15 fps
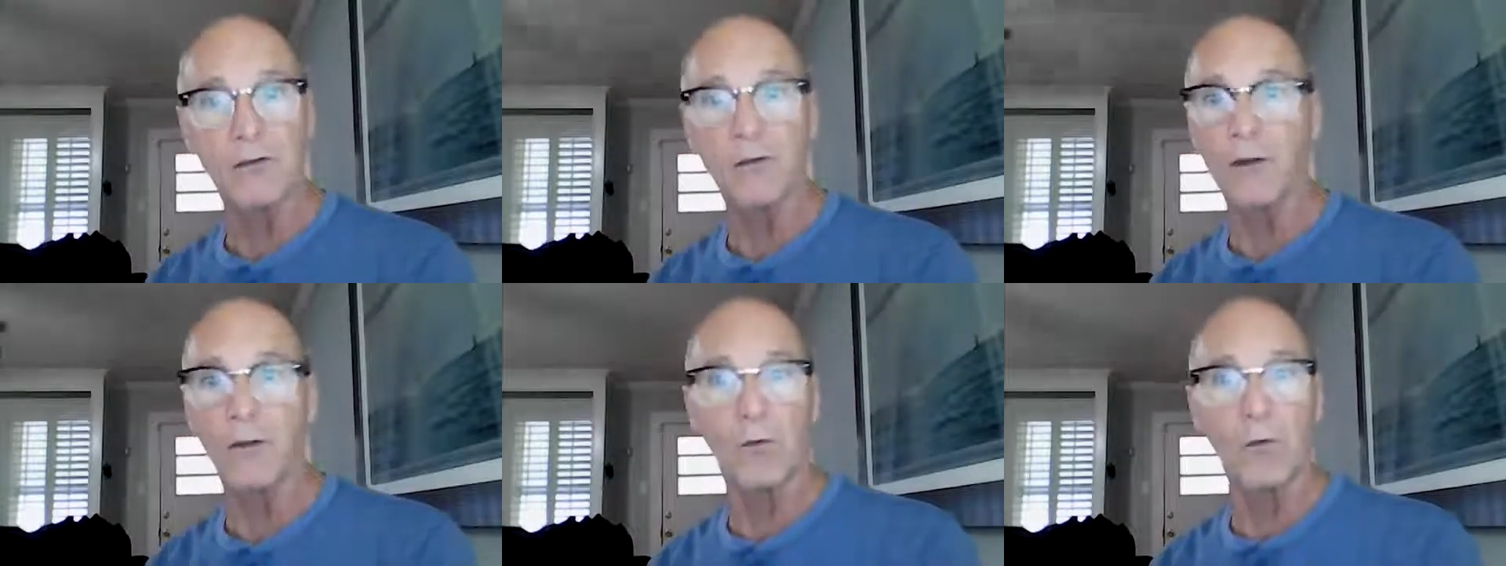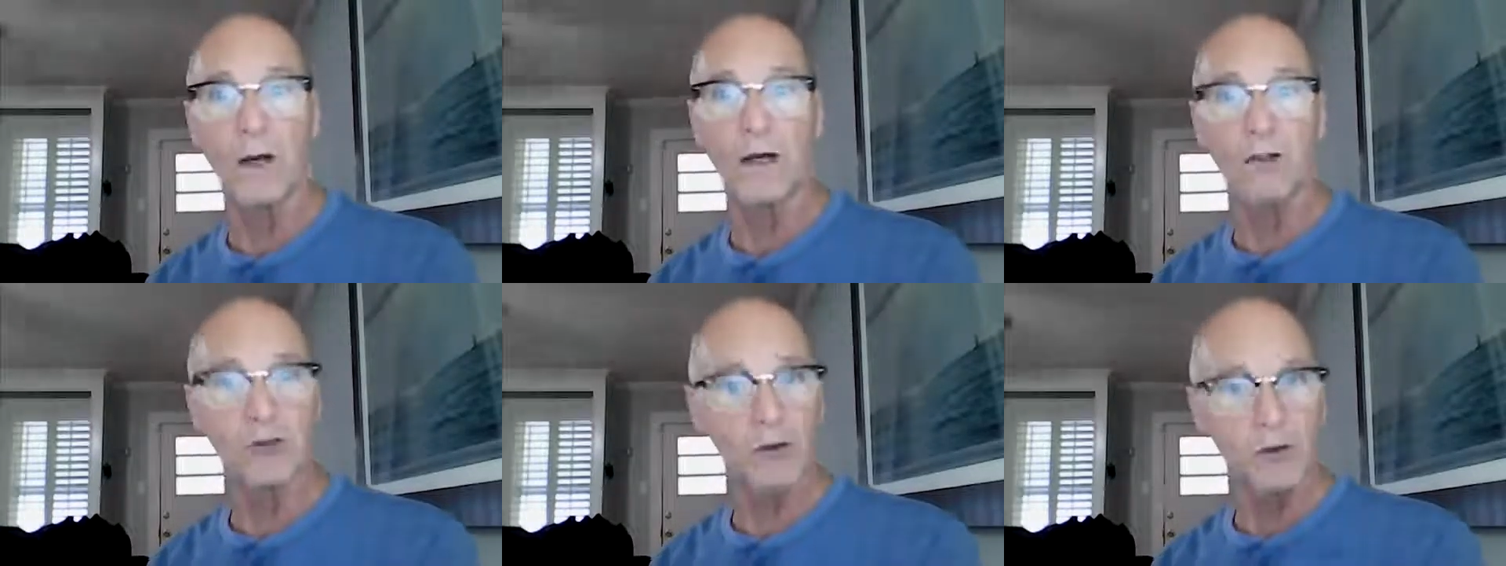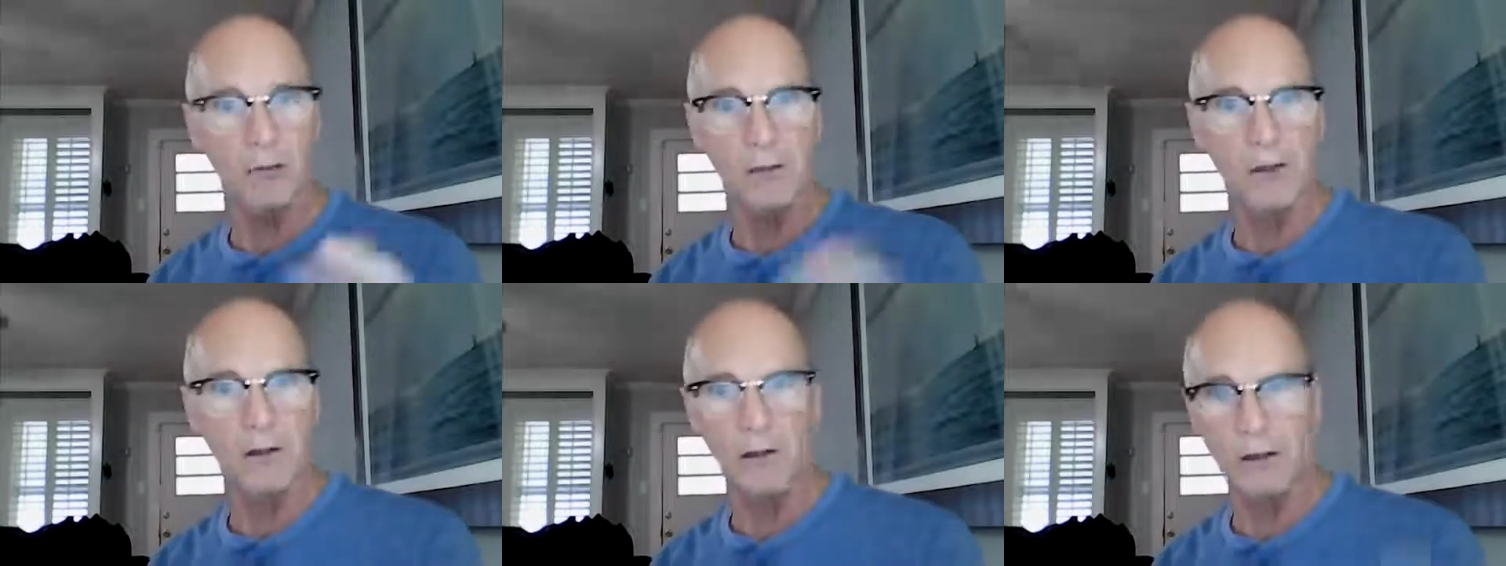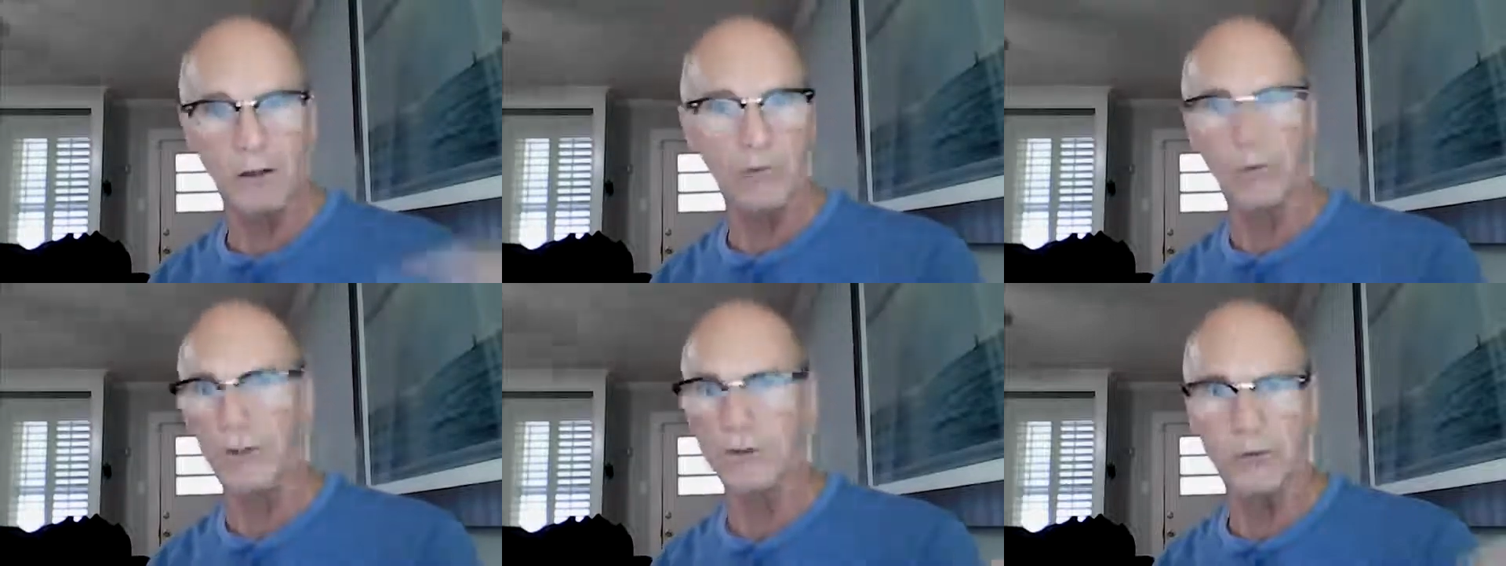Otherwise, you're going to be clicking
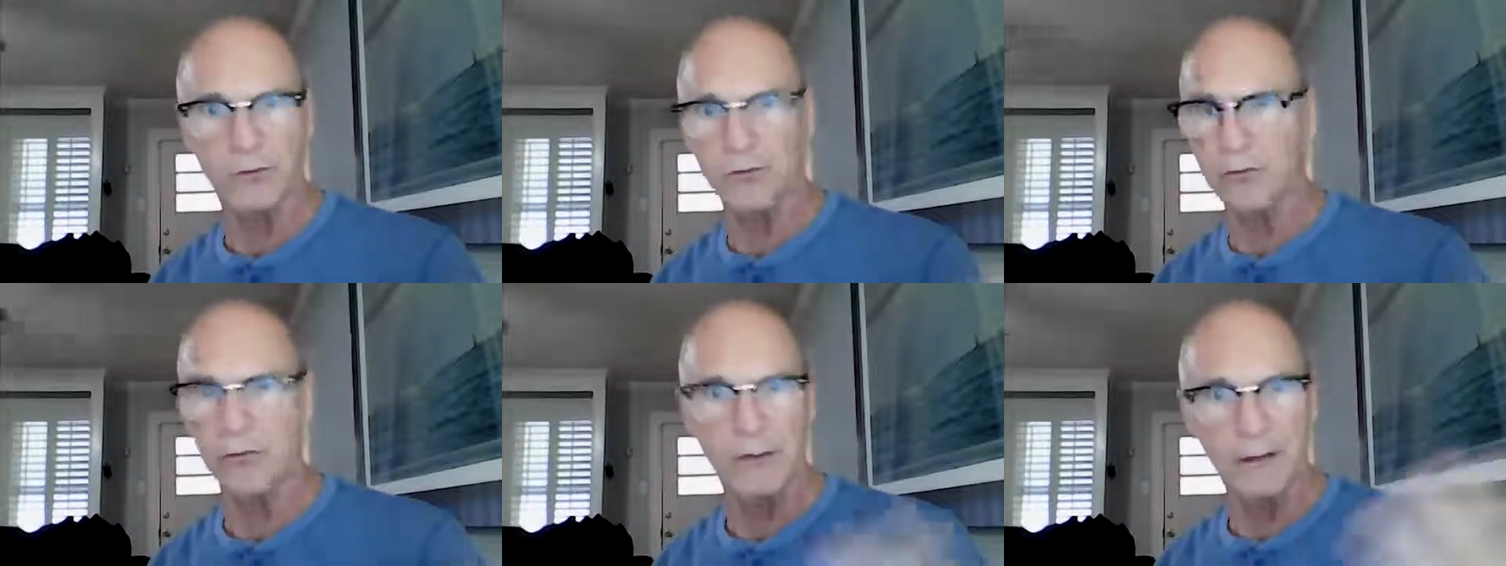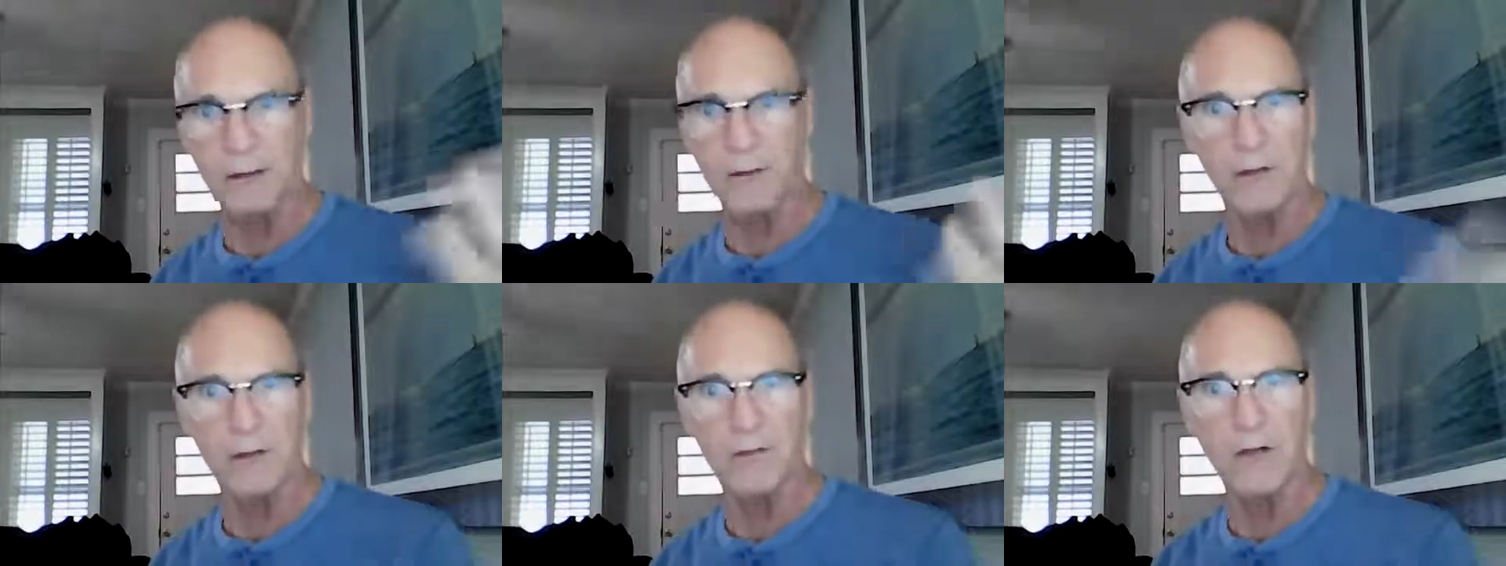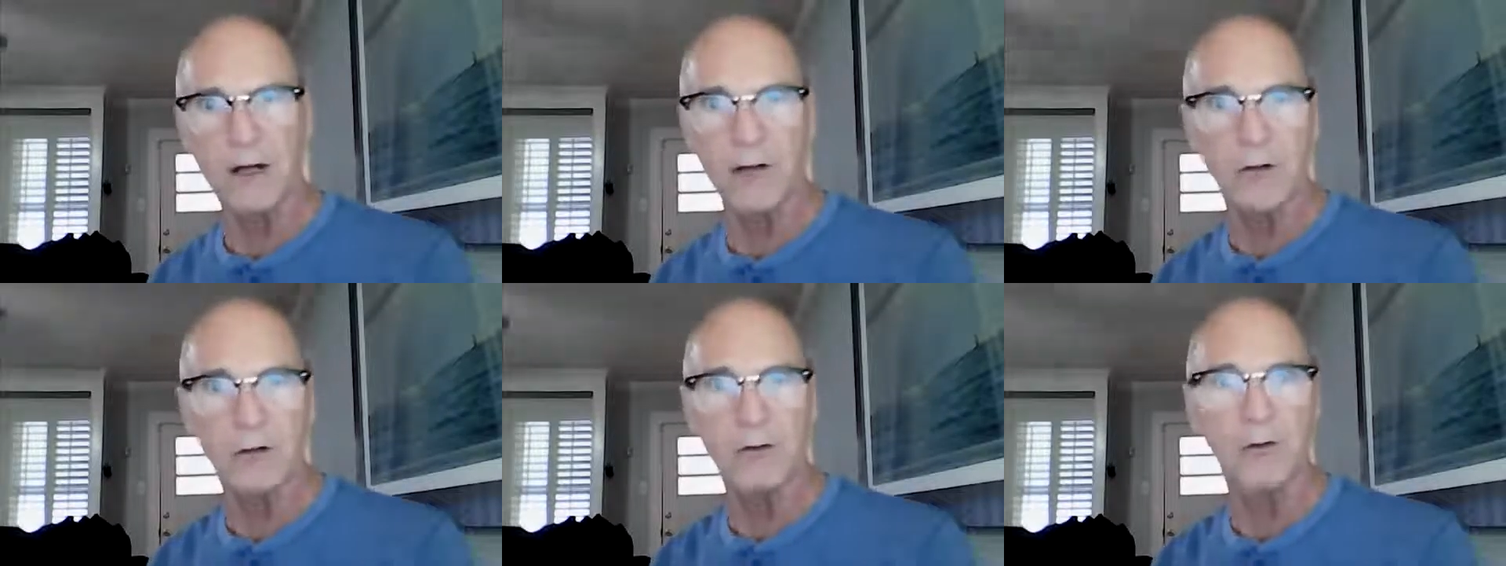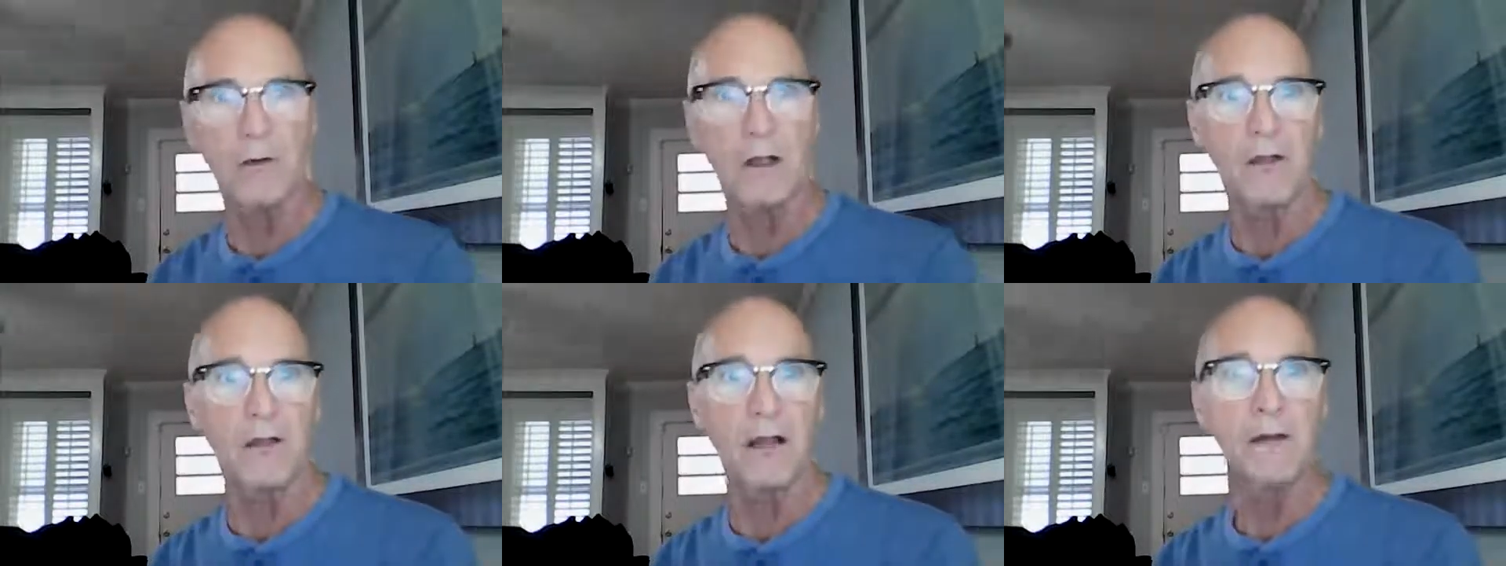register, and it's not going to do
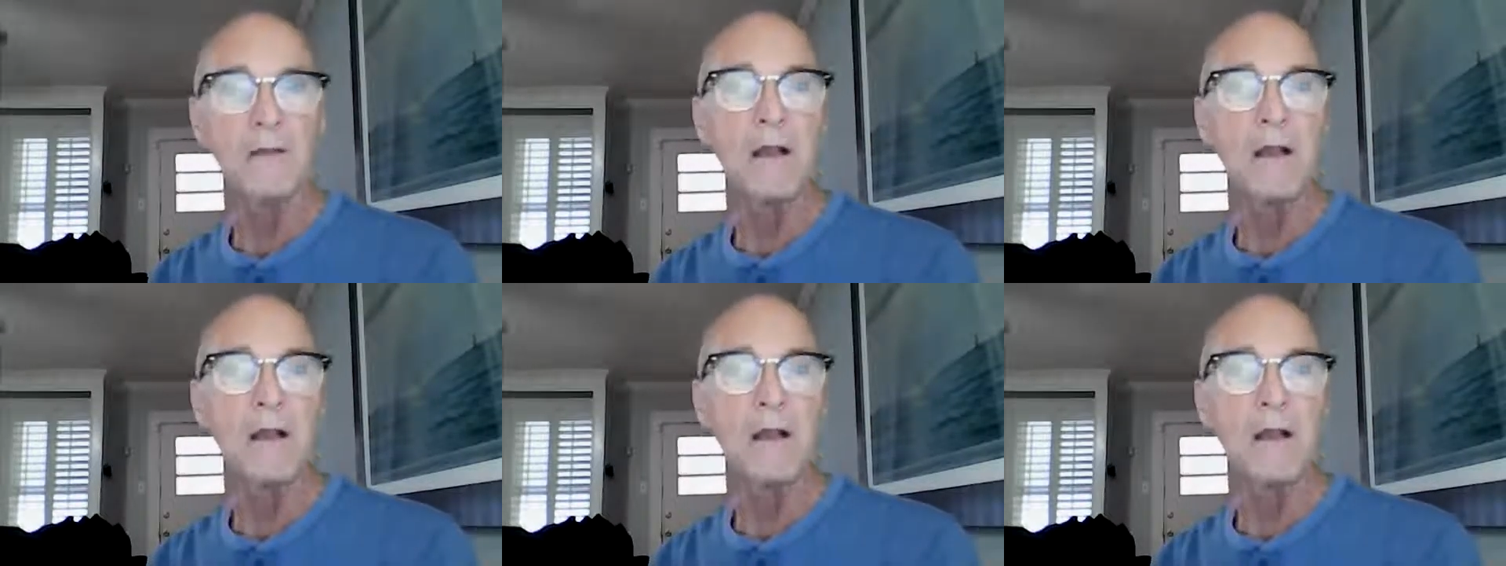anything.